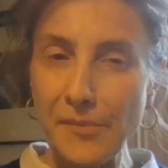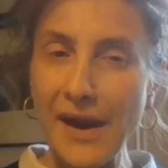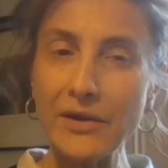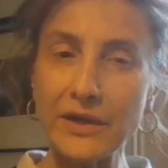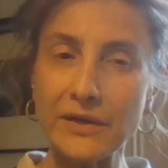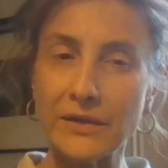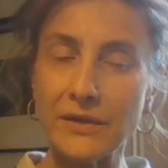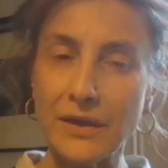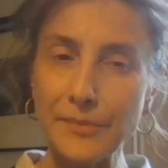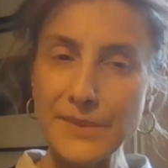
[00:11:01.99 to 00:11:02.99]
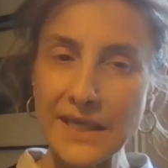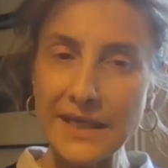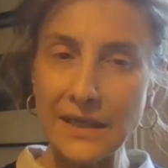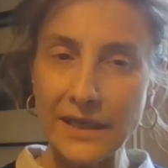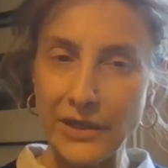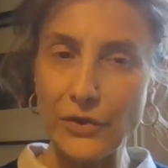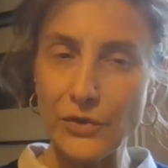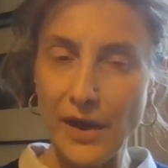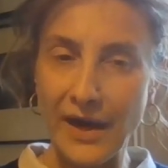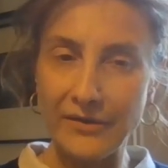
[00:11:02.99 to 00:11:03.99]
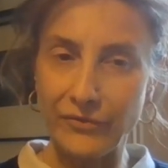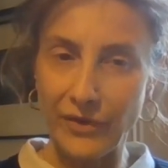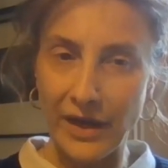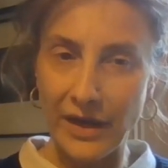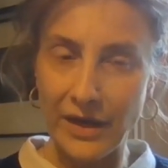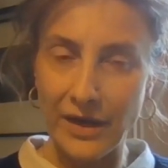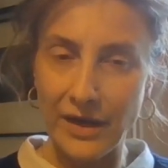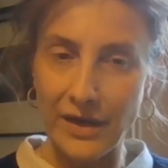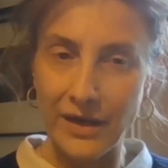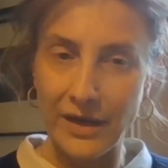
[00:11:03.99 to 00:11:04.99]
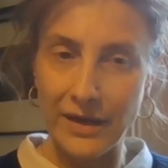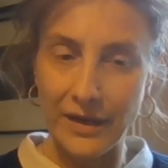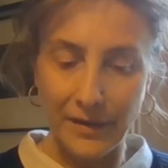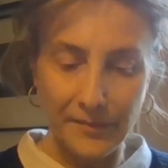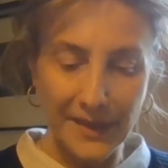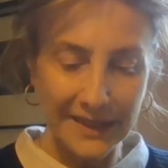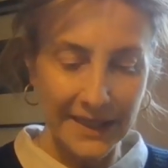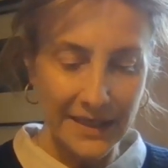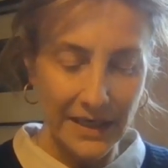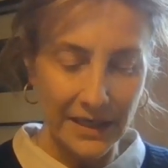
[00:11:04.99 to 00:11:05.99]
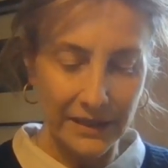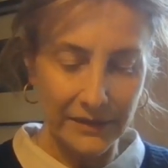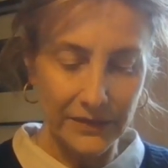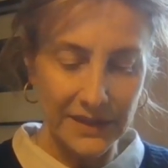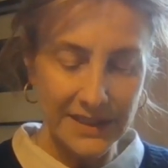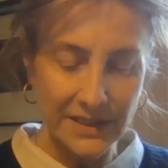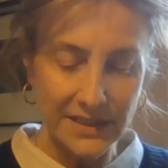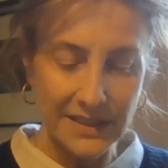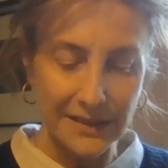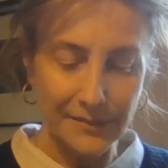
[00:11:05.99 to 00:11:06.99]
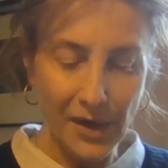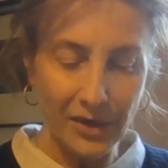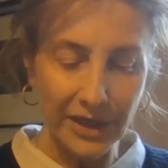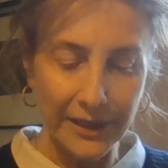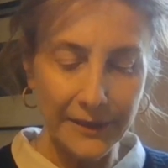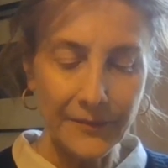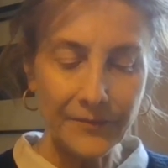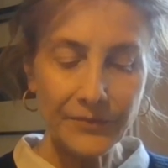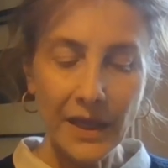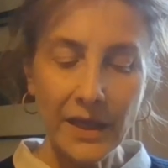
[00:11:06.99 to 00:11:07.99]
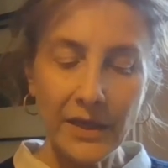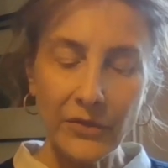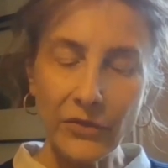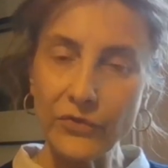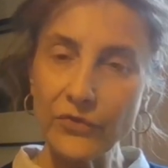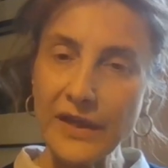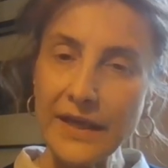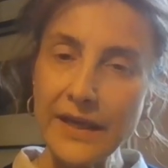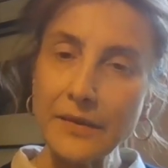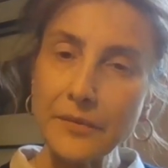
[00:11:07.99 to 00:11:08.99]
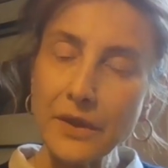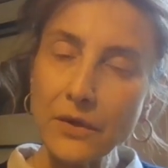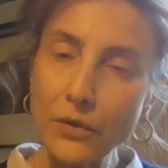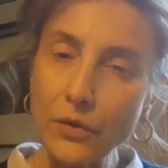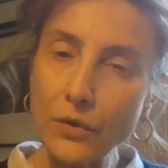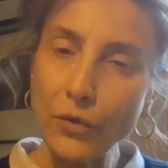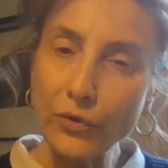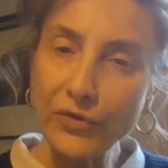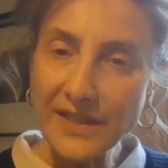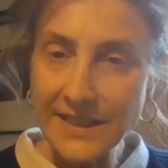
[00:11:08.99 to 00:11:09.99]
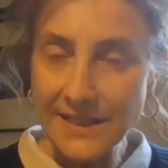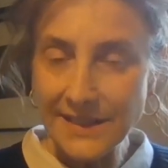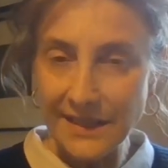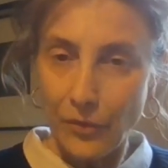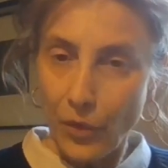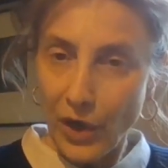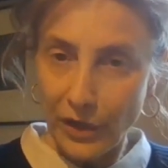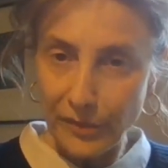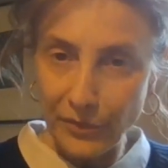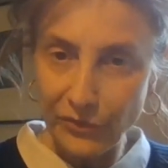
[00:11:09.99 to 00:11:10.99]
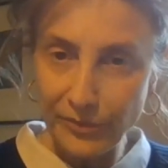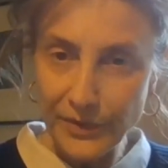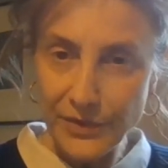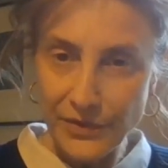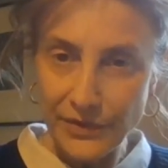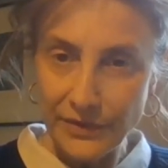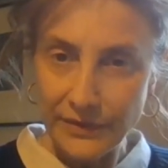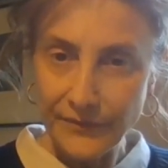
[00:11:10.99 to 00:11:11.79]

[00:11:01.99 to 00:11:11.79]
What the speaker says: American, particularly, I know you have many listeners in America, that the authenticity at work movement